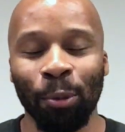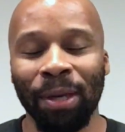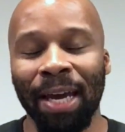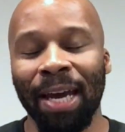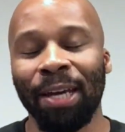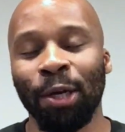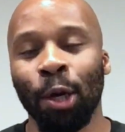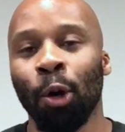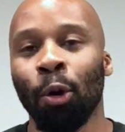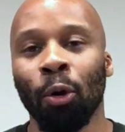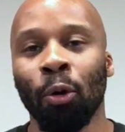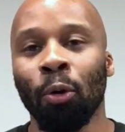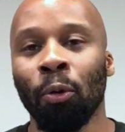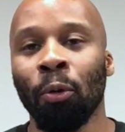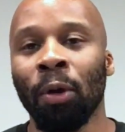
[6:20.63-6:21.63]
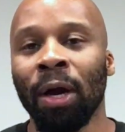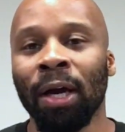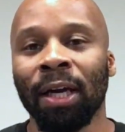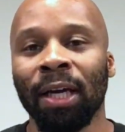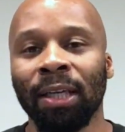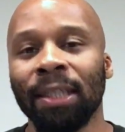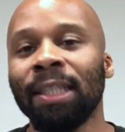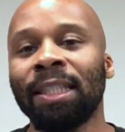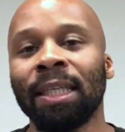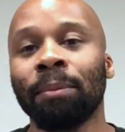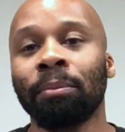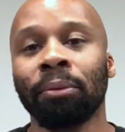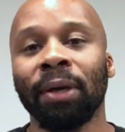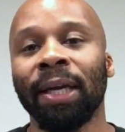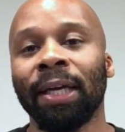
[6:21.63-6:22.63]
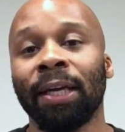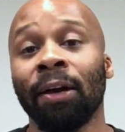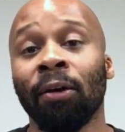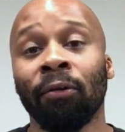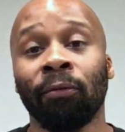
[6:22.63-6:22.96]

we had no collegiate break